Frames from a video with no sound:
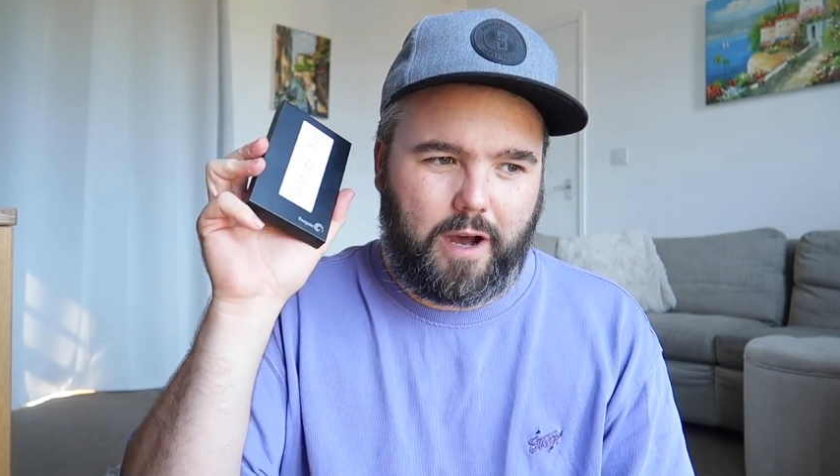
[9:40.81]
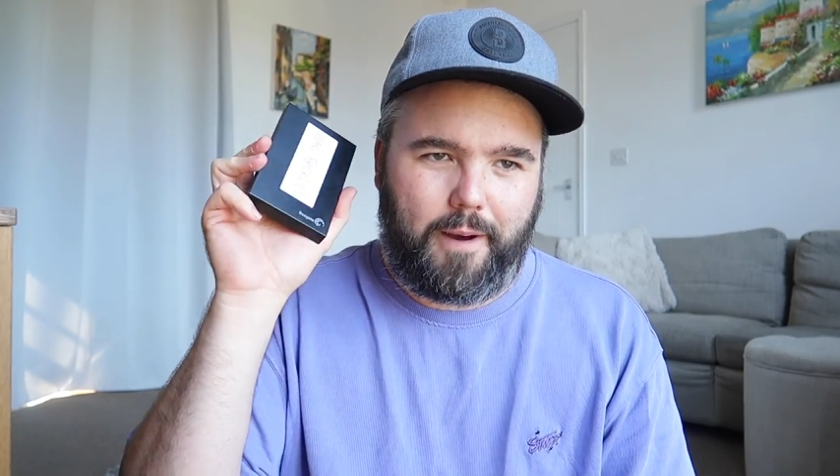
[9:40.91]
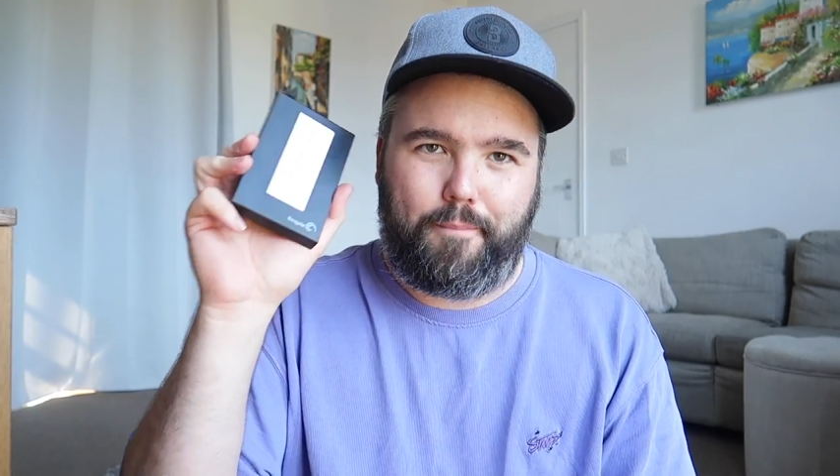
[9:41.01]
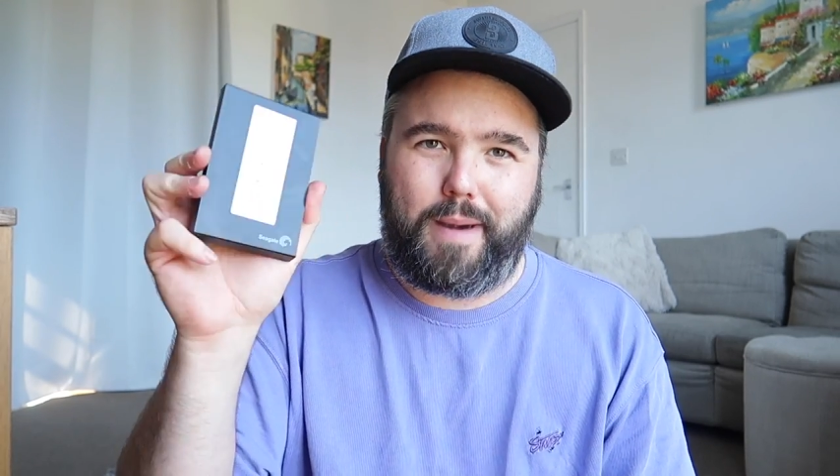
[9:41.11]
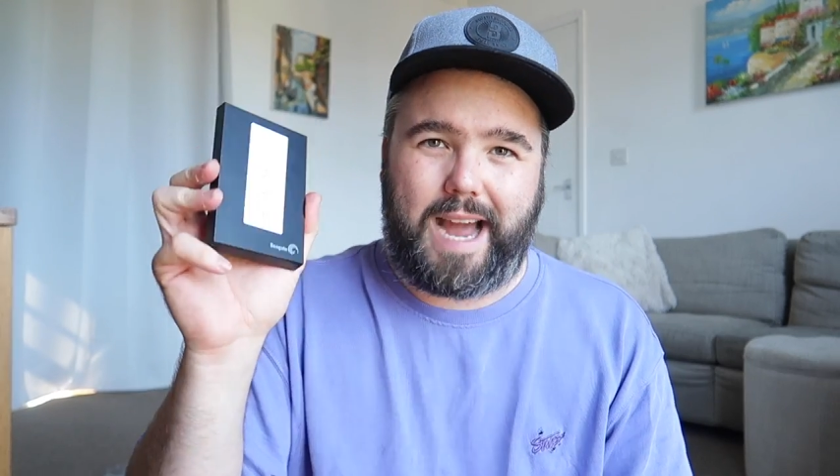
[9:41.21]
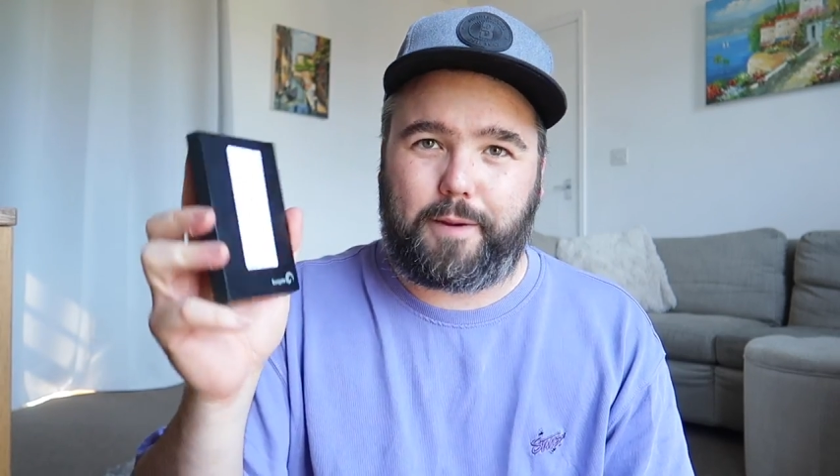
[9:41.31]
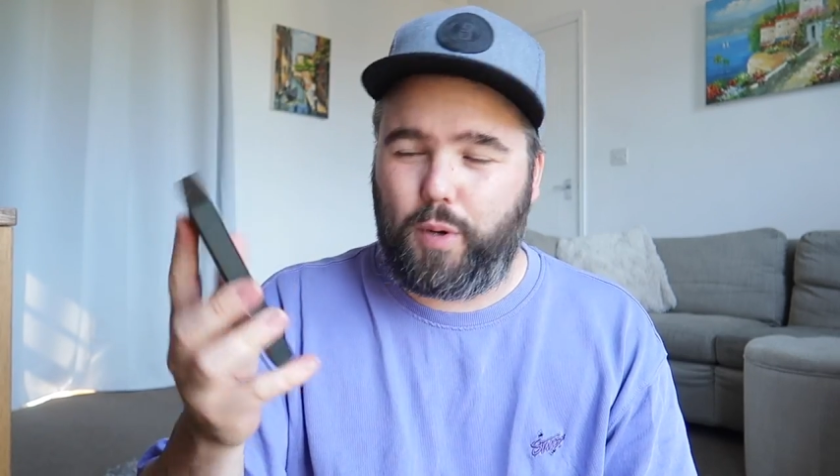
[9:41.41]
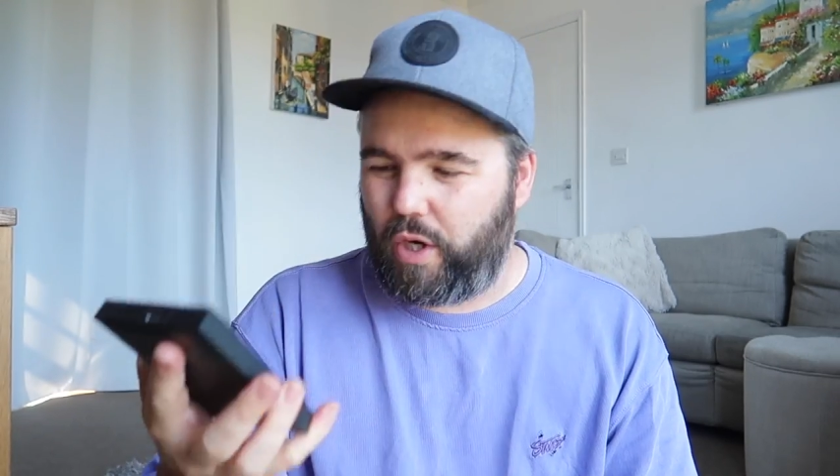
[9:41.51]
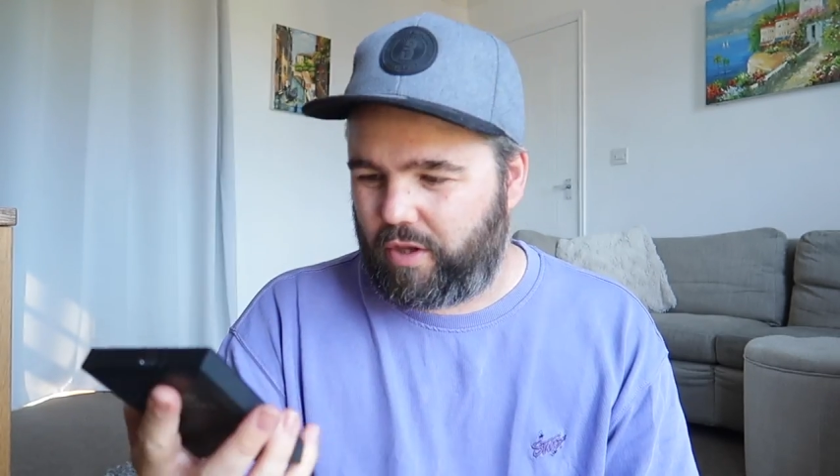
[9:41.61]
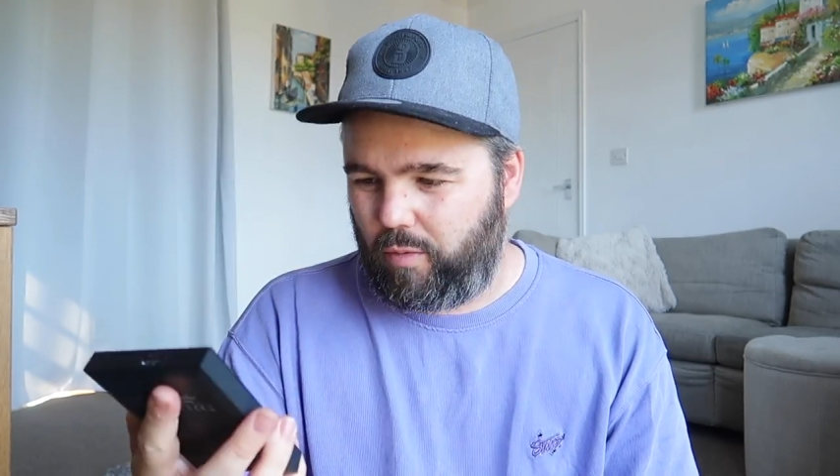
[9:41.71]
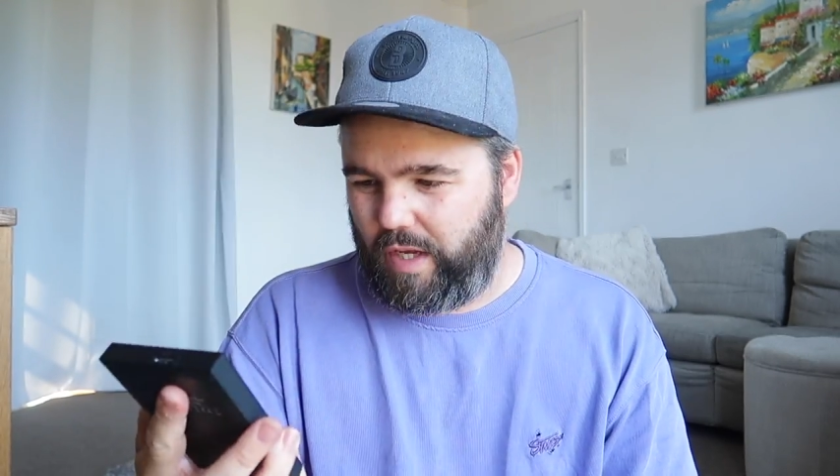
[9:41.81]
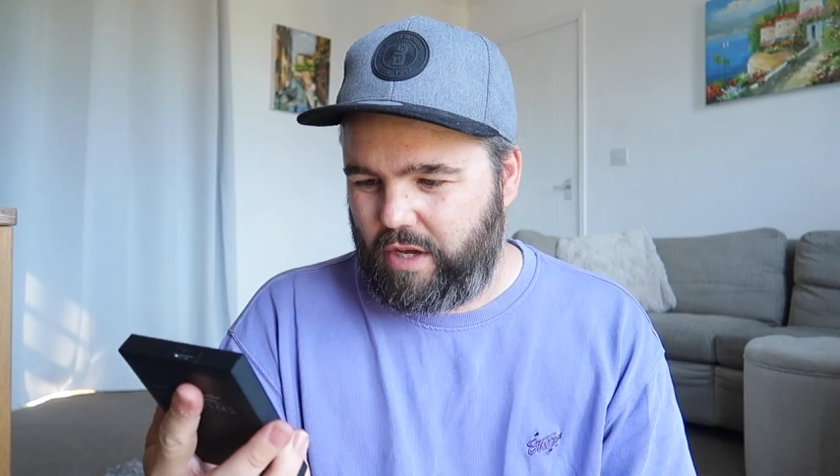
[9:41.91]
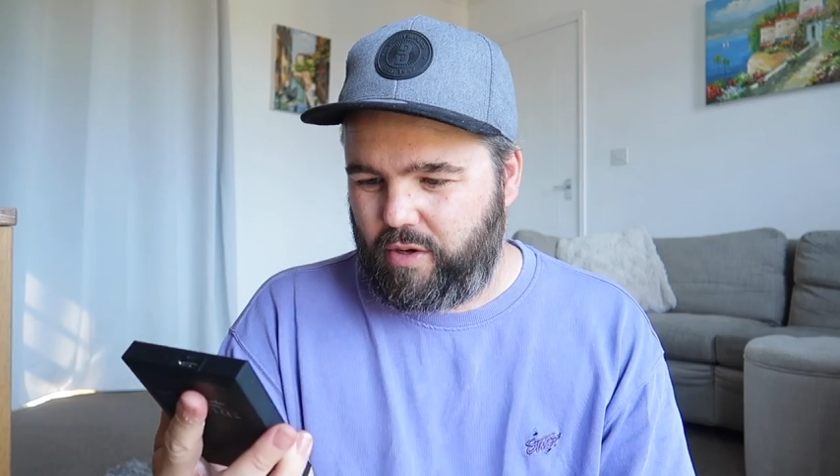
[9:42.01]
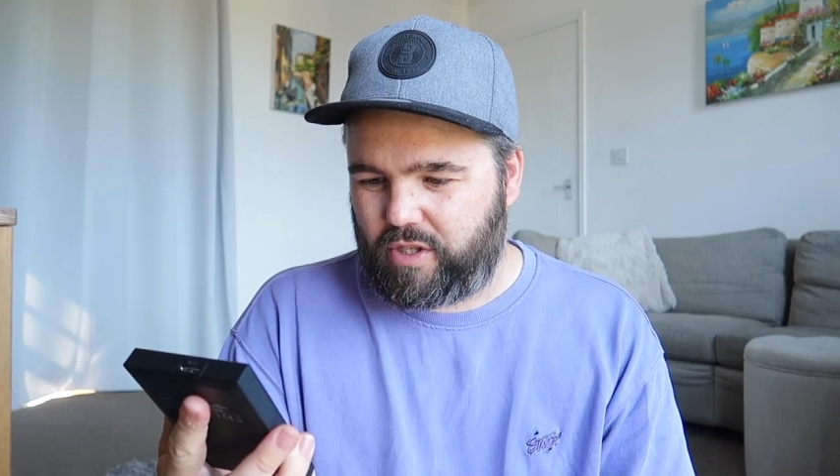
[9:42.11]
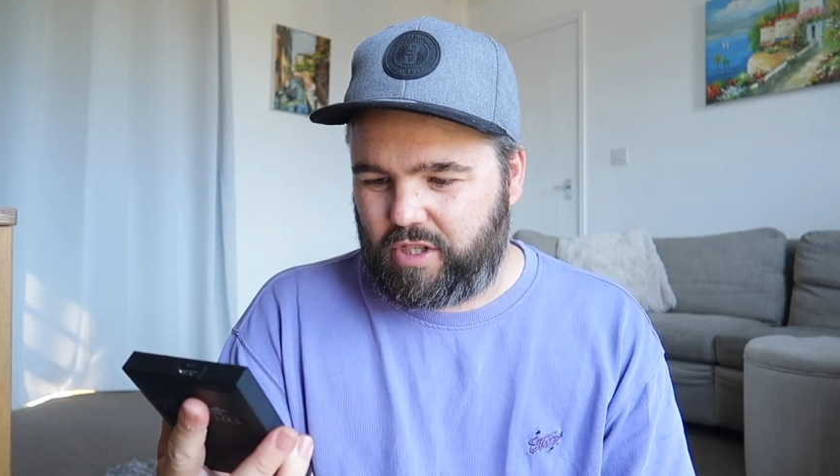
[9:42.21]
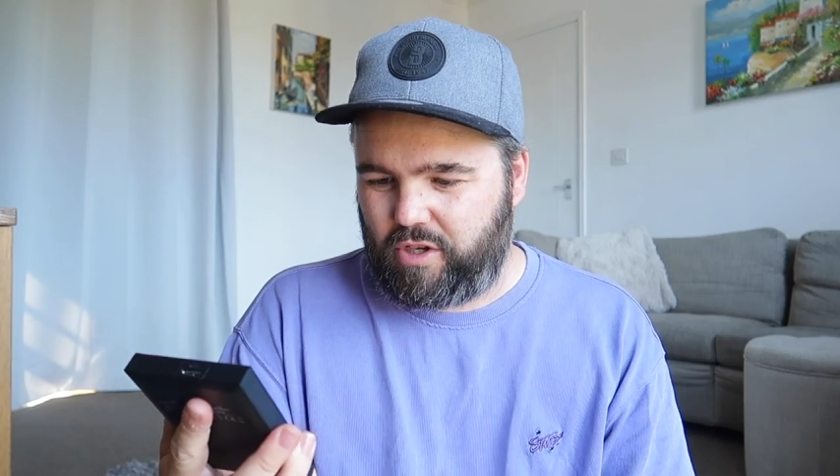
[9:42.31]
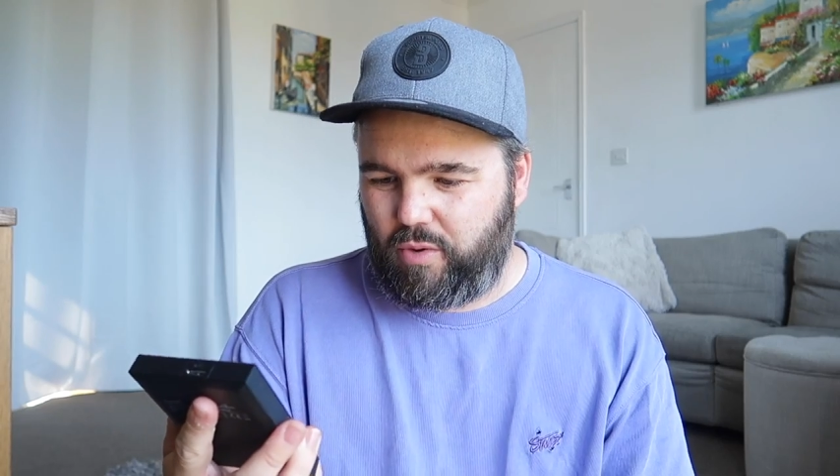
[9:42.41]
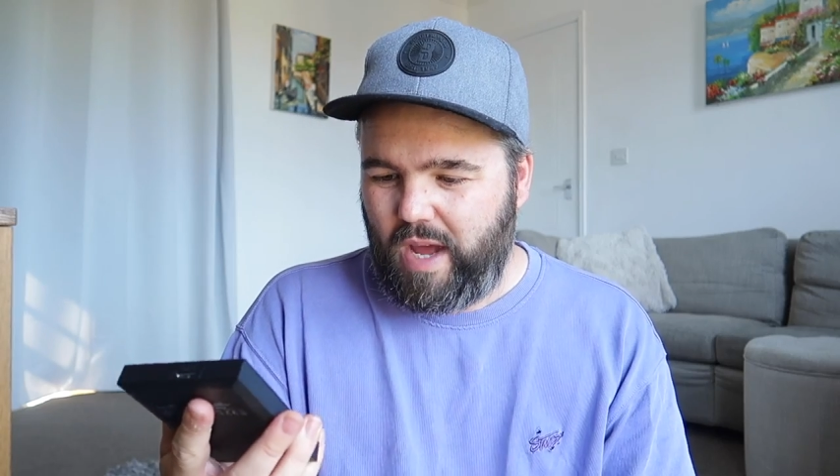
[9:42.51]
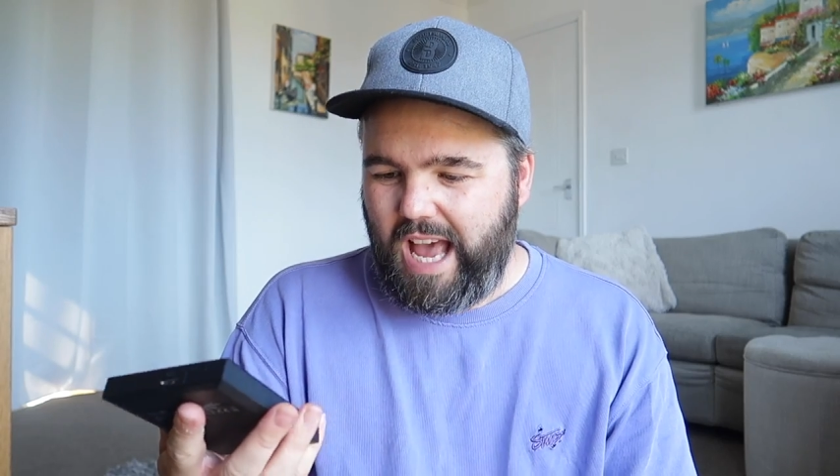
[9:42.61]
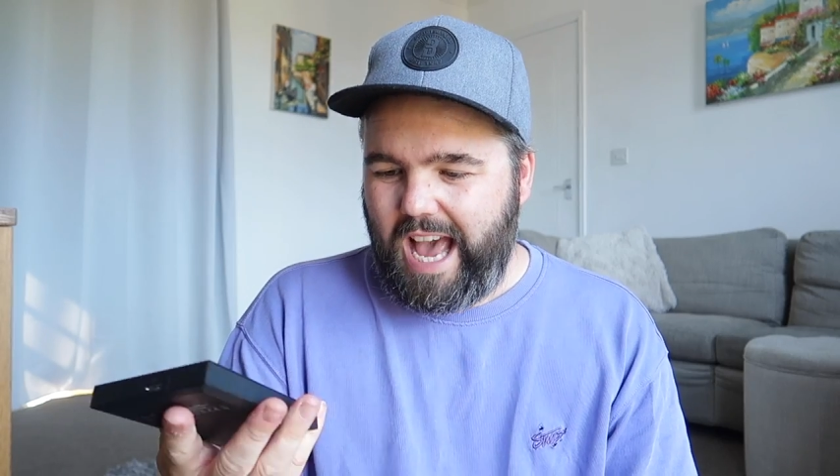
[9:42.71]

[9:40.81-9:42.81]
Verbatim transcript: our MacBook that we use to do